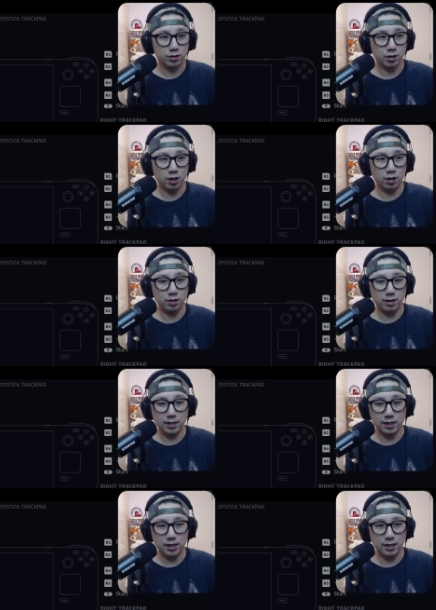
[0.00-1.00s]
So,
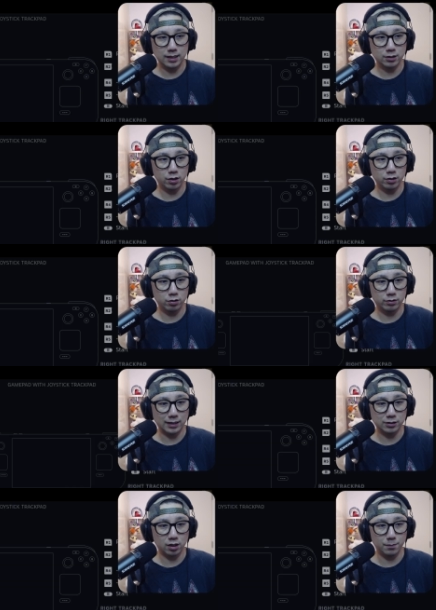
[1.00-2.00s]
uh, let's go into
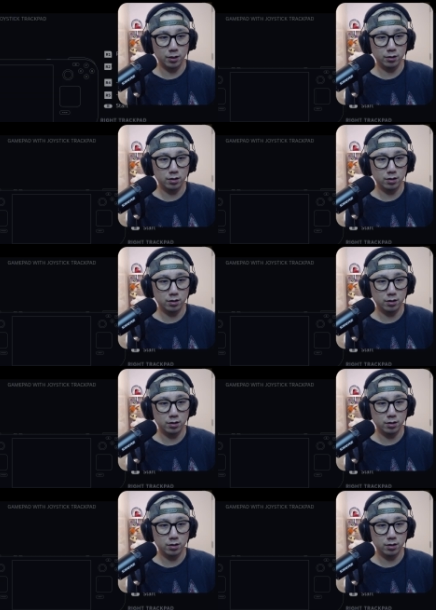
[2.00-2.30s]
desktop mode.